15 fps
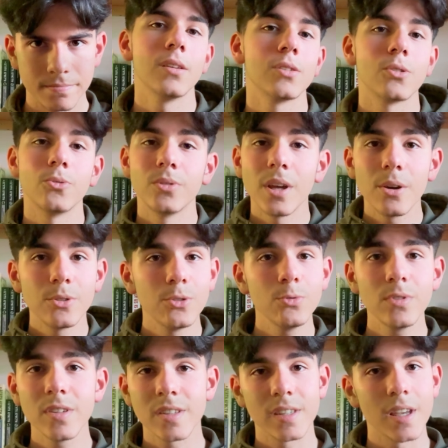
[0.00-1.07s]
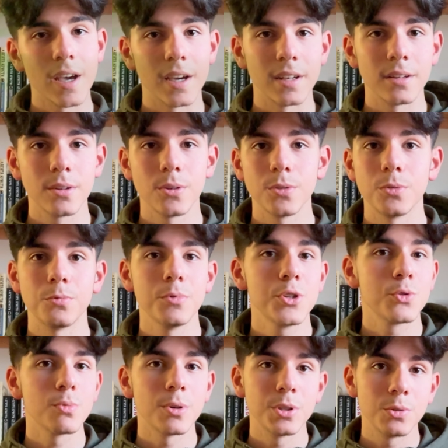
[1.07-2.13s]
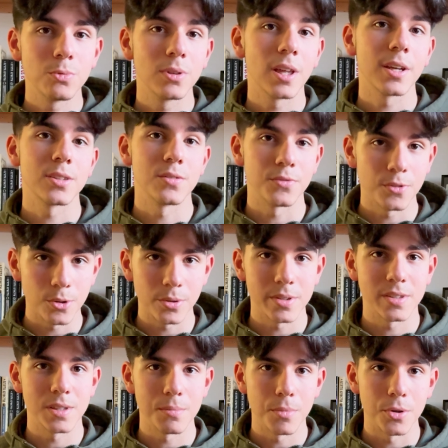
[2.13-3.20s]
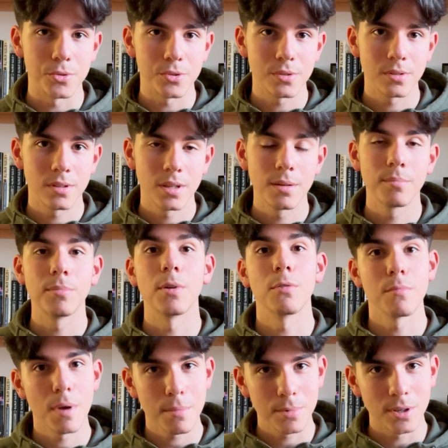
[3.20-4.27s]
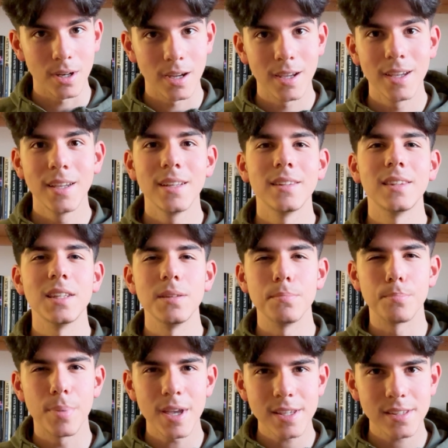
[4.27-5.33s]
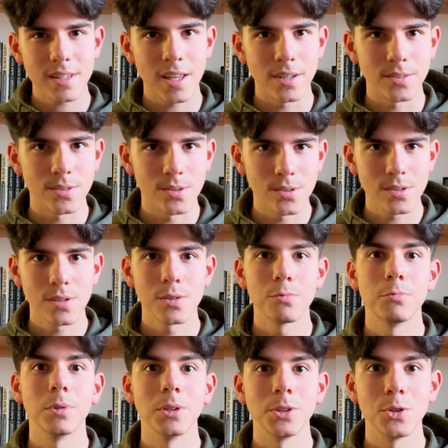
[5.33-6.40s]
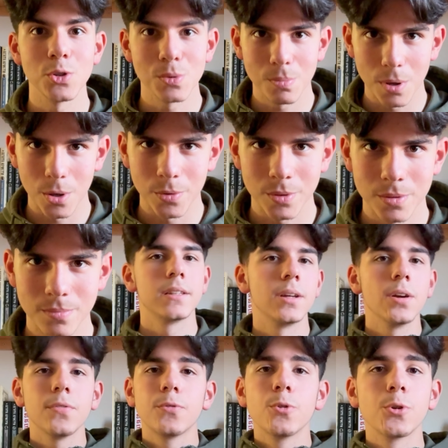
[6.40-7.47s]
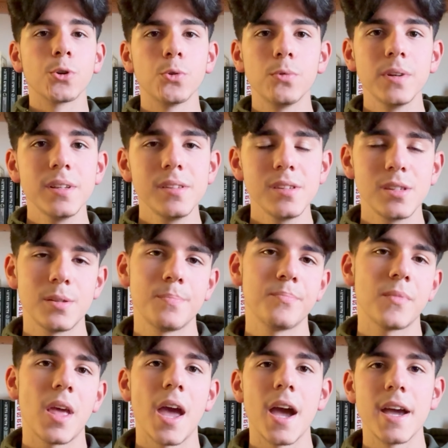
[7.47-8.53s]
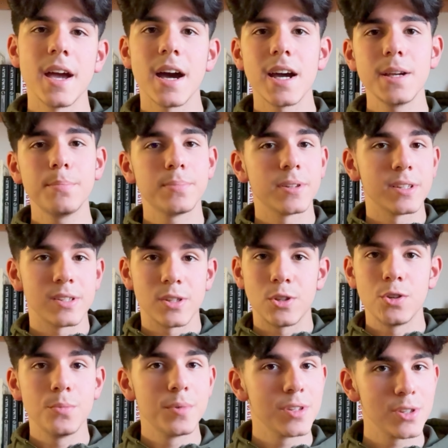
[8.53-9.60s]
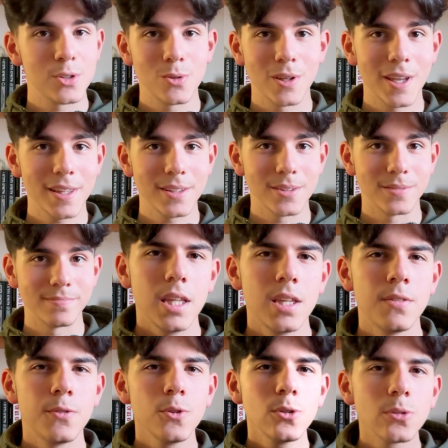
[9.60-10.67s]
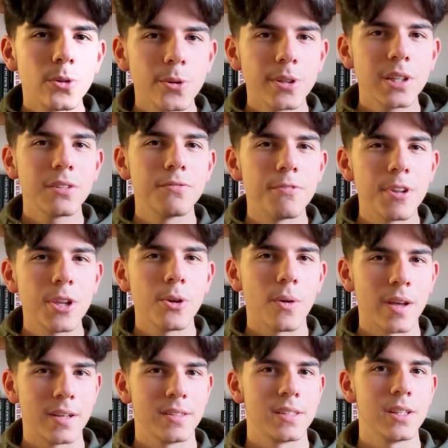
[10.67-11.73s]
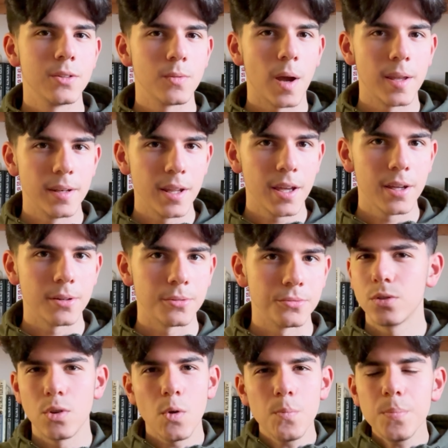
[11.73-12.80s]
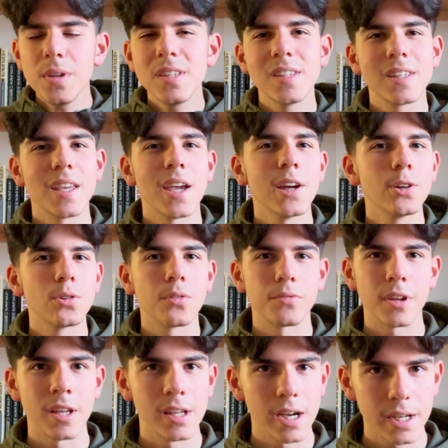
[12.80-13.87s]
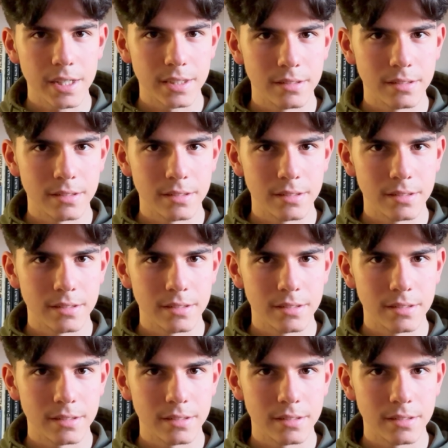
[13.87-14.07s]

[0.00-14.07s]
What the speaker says: So now you decide on which one you would like to focus the most. But remember, the best editors will use both. Therefore, who wins? AI plus humans together. If you're learning video editing right now, don't be scared of AI.